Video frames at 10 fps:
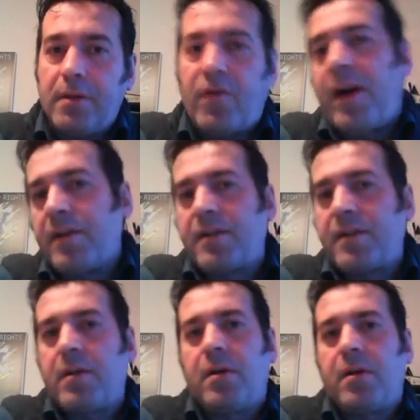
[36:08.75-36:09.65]
violence
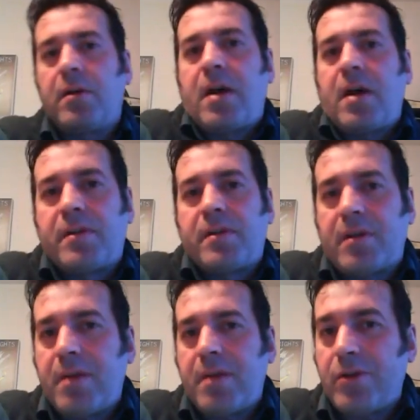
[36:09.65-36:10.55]

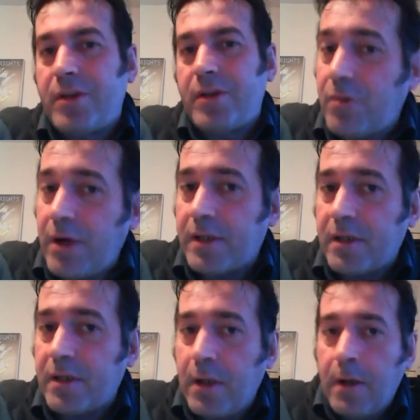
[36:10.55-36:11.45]
comes on the streets.